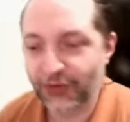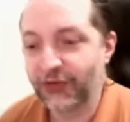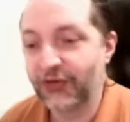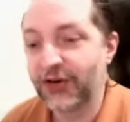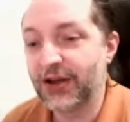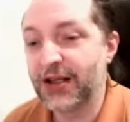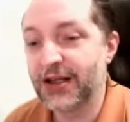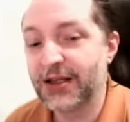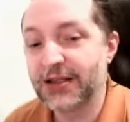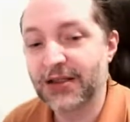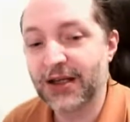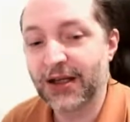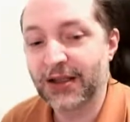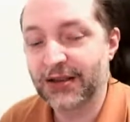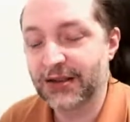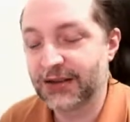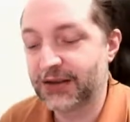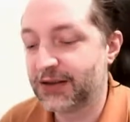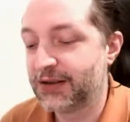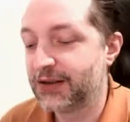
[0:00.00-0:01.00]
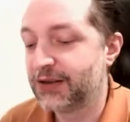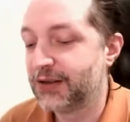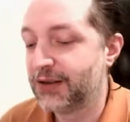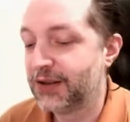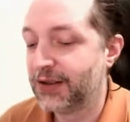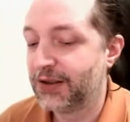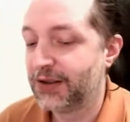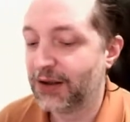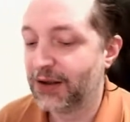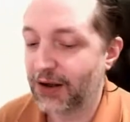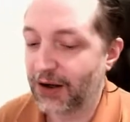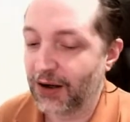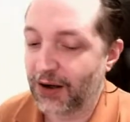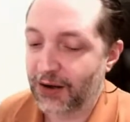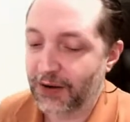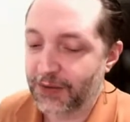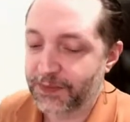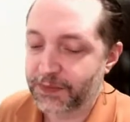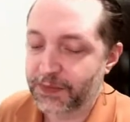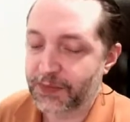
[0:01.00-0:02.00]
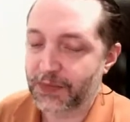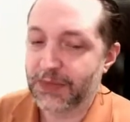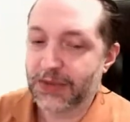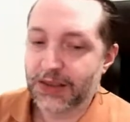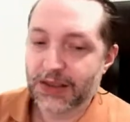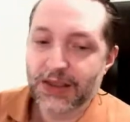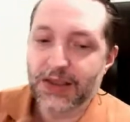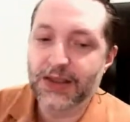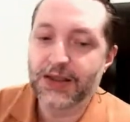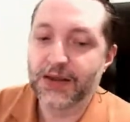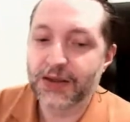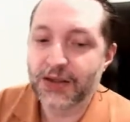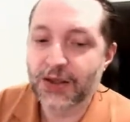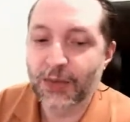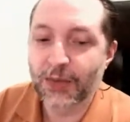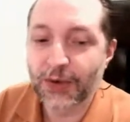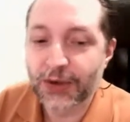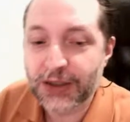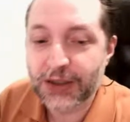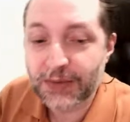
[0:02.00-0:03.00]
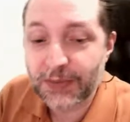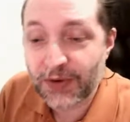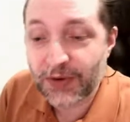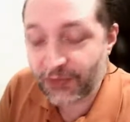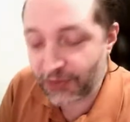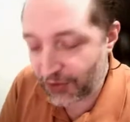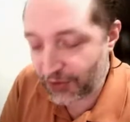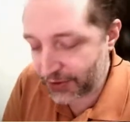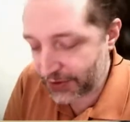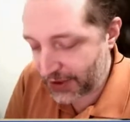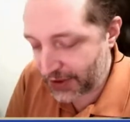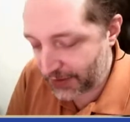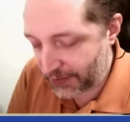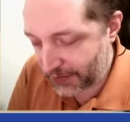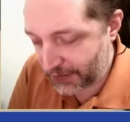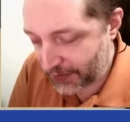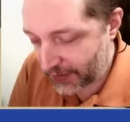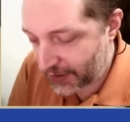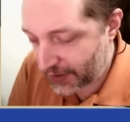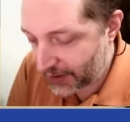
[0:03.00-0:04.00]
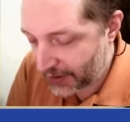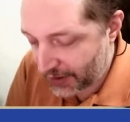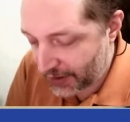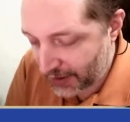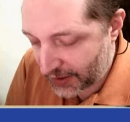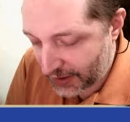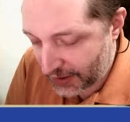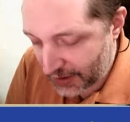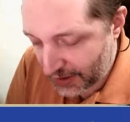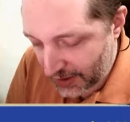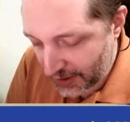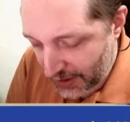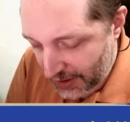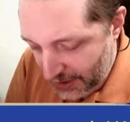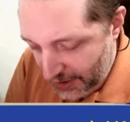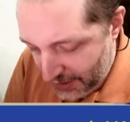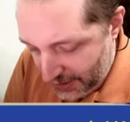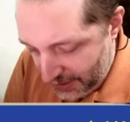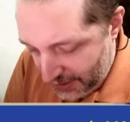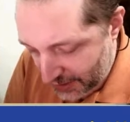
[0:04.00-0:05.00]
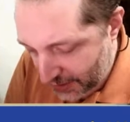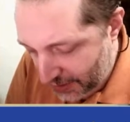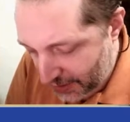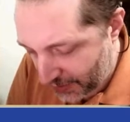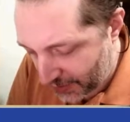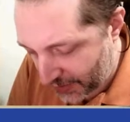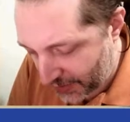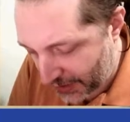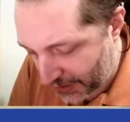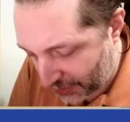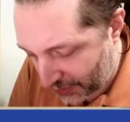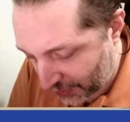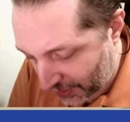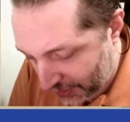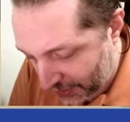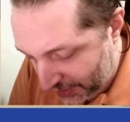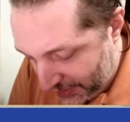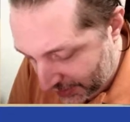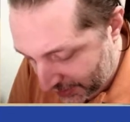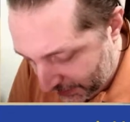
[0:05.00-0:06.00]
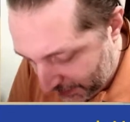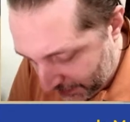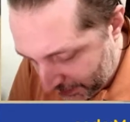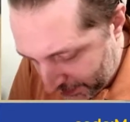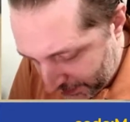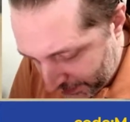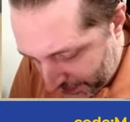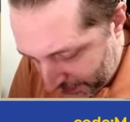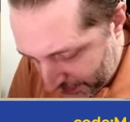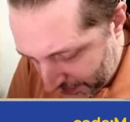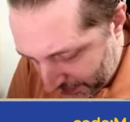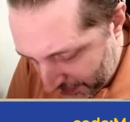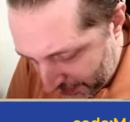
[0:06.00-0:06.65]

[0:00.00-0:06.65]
somebody before them is playing Guardian. Break ground, meh.